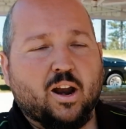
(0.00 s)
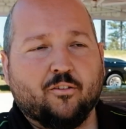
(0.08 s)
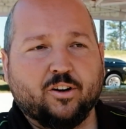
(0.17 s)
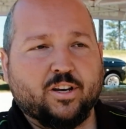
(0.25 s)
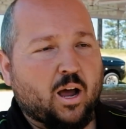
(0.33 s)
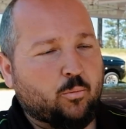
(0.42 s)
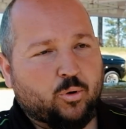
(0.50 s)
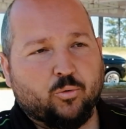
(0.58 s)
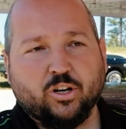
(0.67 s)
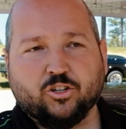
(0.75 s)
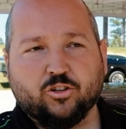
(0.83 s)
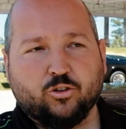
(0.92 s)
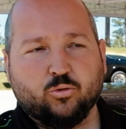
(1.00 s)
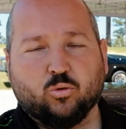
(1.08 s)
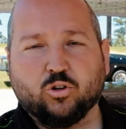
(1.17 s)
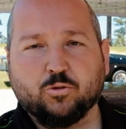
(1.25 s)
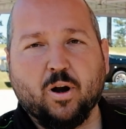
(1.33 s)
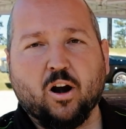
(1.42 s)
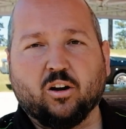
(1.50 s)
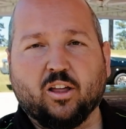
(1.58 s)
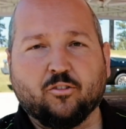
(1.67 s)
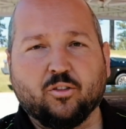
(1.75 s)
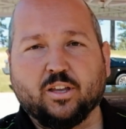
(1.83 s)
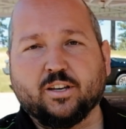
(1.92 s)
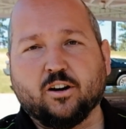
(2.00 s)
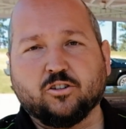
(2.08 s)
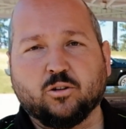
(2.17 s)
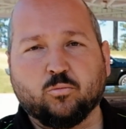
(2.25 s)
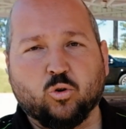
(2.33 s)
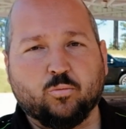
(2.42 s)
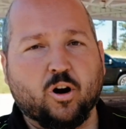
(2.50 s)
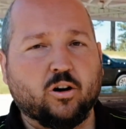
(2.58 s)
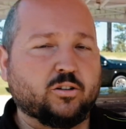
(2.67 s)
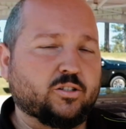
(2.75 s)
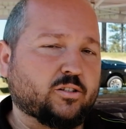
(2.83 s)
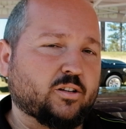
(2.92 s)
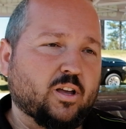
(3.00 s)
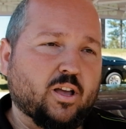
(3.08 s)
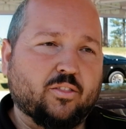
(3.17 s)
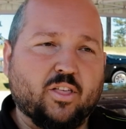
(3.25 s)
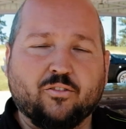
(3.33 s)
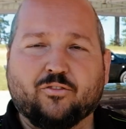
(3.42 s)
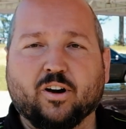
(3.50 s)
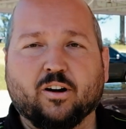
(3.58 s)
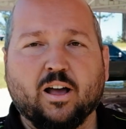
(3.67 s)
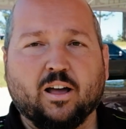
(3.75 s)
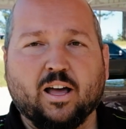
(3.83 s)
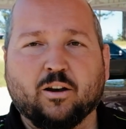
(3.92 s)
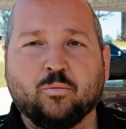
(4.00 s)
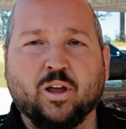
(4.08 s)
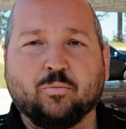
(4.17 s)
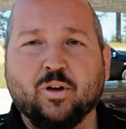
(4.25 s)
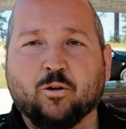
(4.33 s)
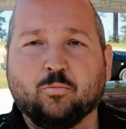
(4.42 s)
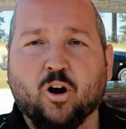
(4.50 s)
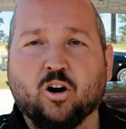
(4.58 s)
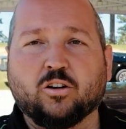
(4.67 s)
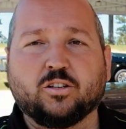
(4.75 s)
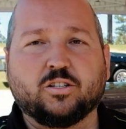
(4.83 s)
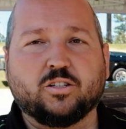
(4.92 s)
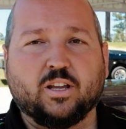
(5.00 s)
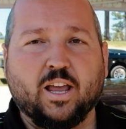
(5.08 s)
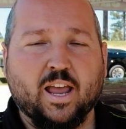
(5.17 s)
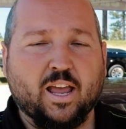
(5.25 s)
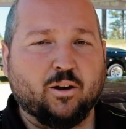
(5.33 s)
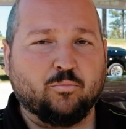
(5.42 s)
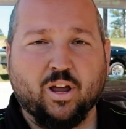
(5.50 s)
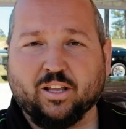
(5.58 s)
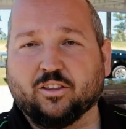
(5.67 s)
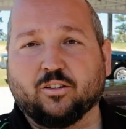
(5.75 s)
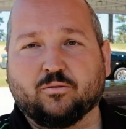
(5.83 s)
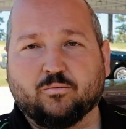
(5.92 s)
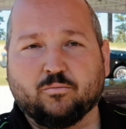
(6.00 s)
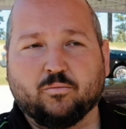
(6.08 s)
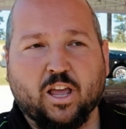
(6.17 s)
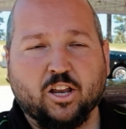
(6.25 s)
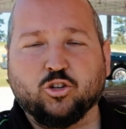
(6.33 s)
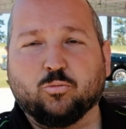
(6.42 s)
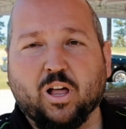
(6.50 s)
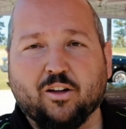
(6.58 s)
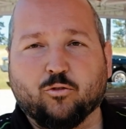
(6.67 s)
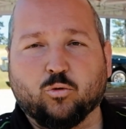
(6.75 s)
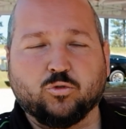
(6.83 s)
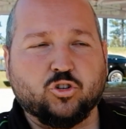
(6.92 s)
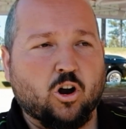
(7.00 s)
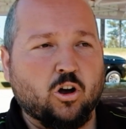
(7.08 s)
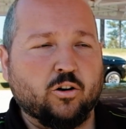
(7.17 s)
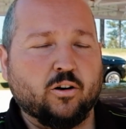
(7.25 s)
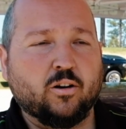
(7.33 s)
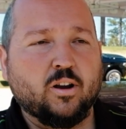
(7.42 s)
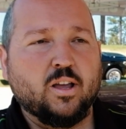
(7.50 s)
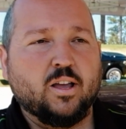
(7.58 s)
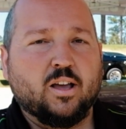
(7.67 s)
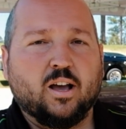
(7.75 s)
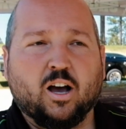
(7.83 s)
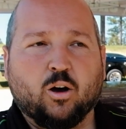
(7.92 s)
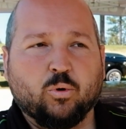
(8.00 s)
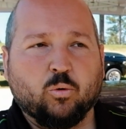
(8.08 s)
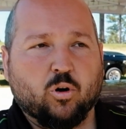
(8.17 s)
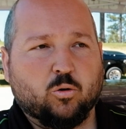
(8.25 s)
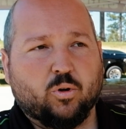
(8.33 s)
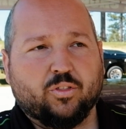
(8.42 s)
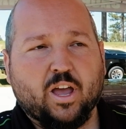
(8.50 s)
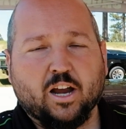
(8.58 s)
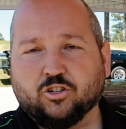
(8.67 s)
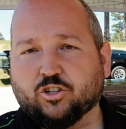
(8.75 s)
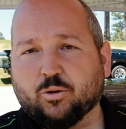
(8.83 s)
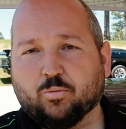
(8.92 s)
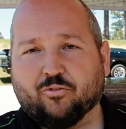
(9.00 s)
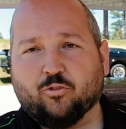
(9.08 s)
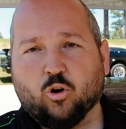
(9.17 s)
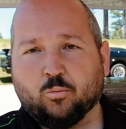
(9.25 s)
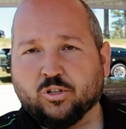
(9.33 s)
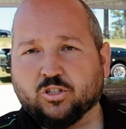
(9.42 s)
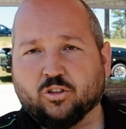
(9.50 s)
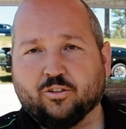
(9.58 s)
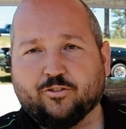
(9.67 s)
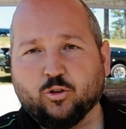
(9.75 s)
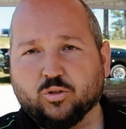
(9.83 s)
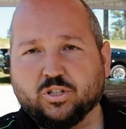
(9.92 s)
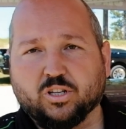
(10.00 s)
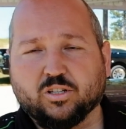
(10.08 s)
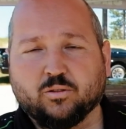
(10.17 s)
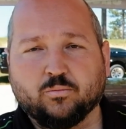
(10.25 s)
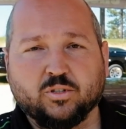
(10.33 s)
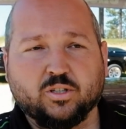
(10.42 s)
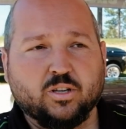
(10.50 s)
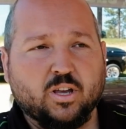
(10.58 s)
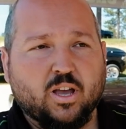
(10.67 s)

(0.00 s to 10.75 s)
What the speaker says: Every time we reach a new horsepower level that tears up more parts, they figure out how to make better parts and make the engine platform stronger. We work with Exergy Performance on the fuel systems.